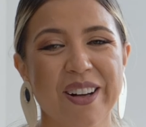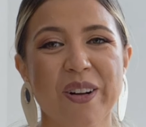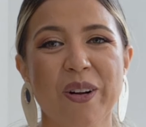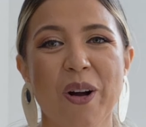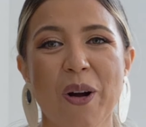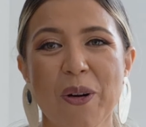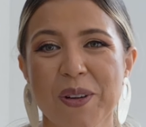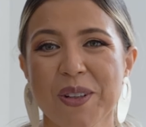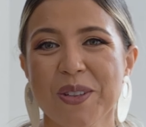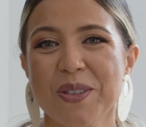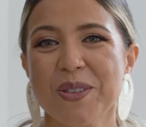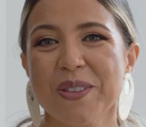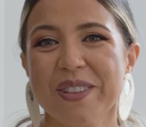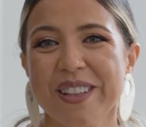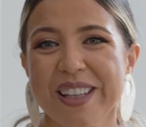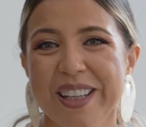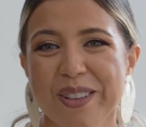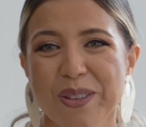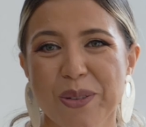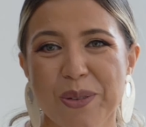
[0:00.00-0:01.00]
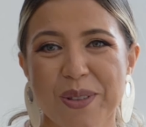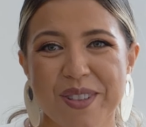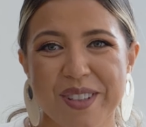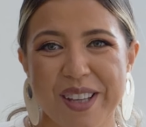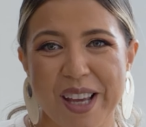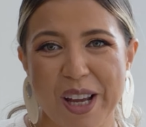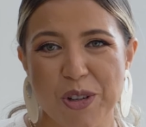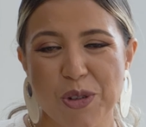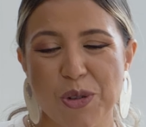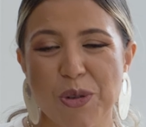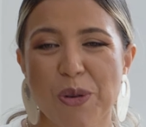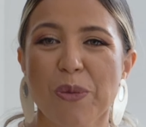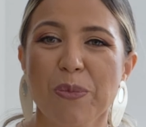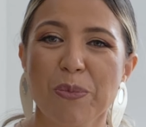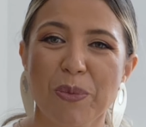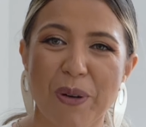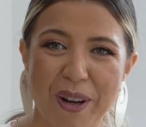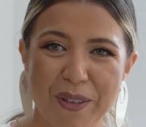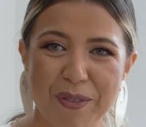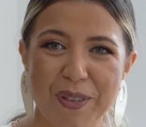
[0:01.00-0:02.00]
Call us today to schedule your
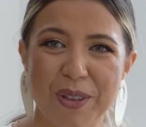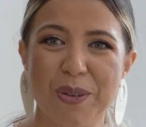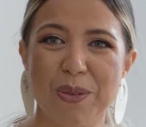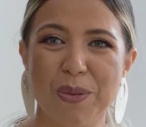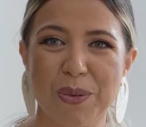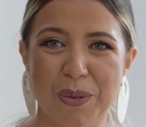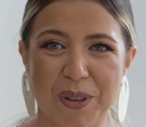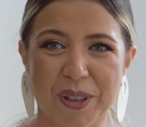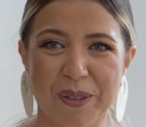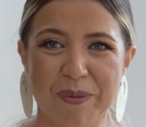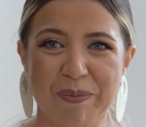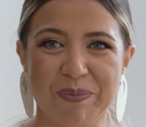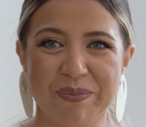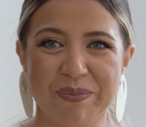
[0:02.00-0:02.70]
private tour.